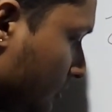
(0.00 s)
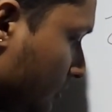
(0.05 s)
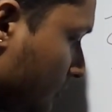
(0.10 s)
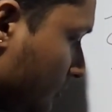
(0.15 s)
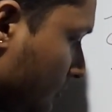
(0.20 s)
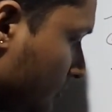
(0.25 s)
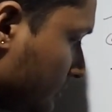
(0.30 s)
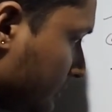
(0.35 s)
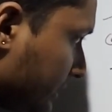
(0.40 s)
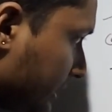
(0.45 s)

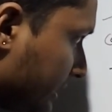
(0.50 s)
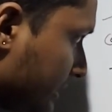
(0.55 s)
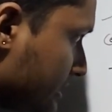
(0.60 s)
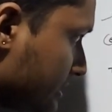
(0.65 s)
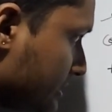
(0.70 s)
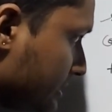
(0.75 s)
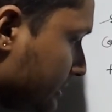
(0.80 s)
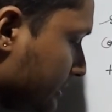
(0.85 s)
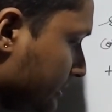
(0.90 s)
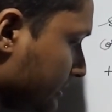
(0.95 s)

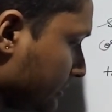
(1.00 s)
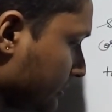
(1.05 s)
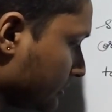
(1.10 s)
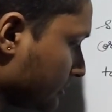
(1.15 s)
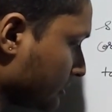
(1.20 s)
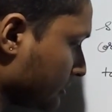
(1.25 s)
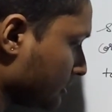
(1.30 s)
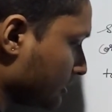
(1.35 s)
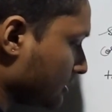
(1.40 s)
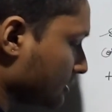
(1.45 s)
Cotangent.
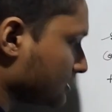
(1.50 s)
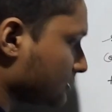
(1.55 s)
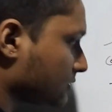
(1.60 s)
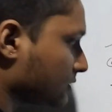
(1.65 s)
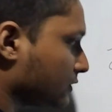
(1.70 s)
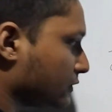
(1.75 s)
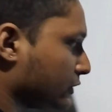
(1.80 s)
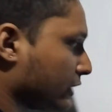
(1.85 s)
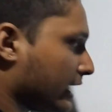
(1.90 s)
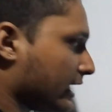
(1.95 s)

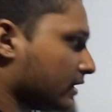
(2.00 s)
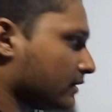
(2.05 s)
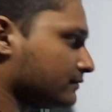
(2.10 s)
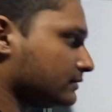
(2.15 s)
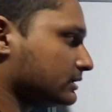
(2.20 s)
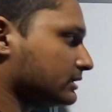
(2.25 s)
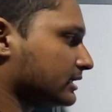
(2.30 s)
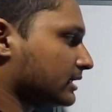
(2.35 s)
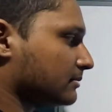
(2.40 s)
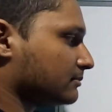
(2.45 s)
So you
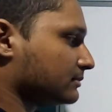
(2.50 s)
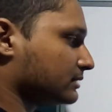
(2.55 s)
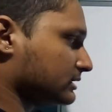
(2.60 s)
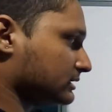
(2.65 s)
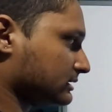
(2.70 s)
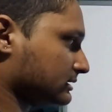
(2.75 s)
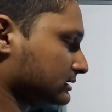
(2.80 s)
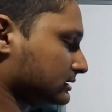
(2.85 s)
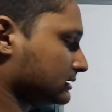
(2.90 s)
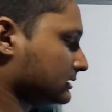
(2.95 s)
have the
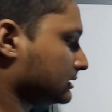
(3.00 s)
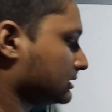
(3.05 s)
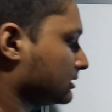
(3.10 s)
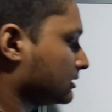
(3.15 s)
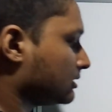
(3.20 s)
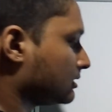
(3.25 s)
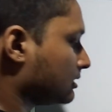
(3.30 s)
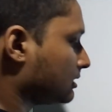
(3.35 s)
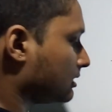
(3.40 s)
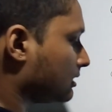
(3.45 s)
numbers
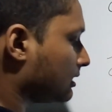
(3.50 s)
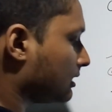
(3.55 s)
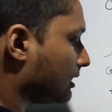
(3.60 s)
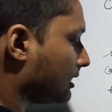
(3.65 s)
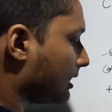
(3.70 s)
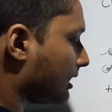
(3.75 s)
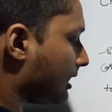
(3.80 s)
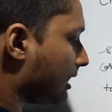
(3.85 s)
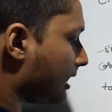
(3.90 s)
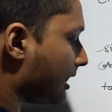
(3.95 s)

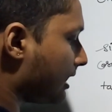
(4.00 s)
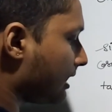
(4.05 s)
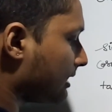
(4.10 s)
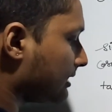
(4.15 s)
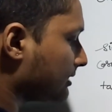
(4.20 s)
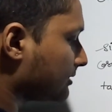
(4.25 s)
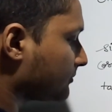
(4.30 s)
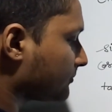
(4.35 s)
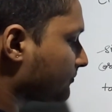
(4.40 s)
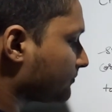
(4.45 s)

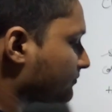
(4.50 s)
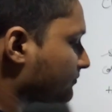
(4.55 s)
r.